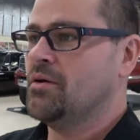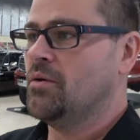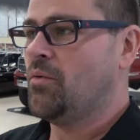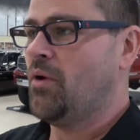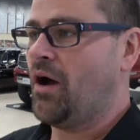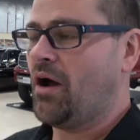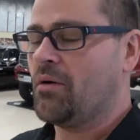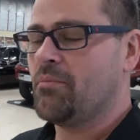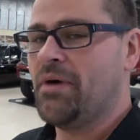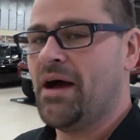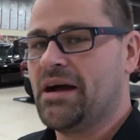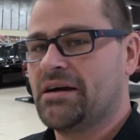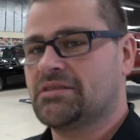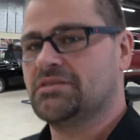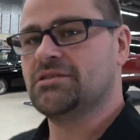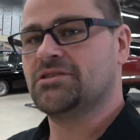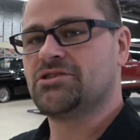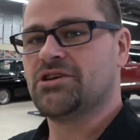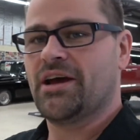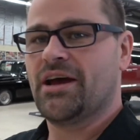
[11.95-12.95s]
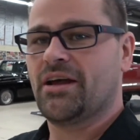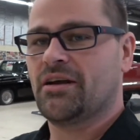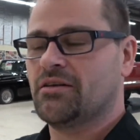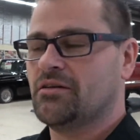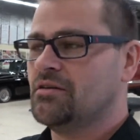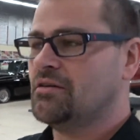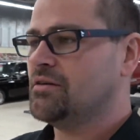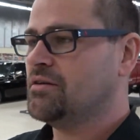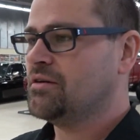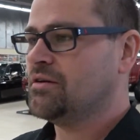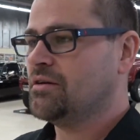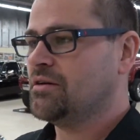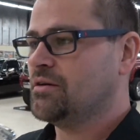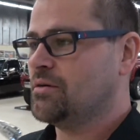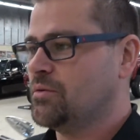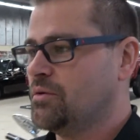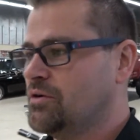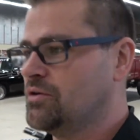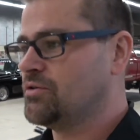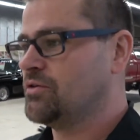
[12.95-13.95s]
Welcome back to the channel.
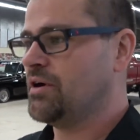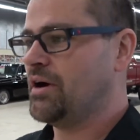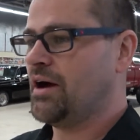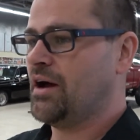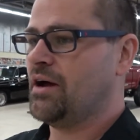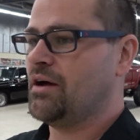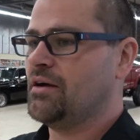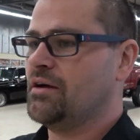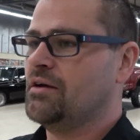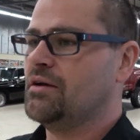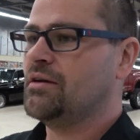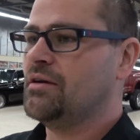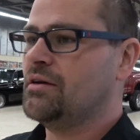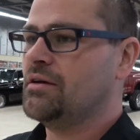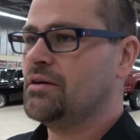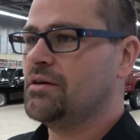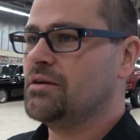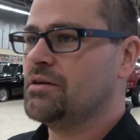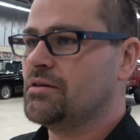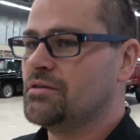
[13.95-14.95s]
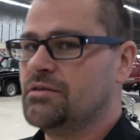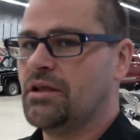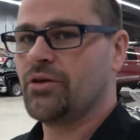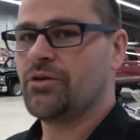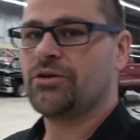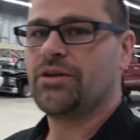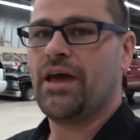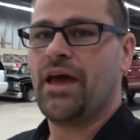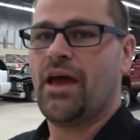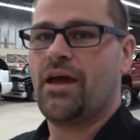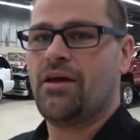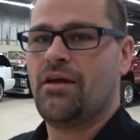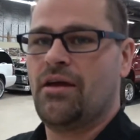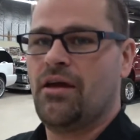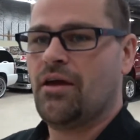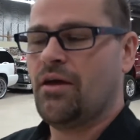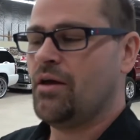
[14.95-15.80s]
We're uh, another day.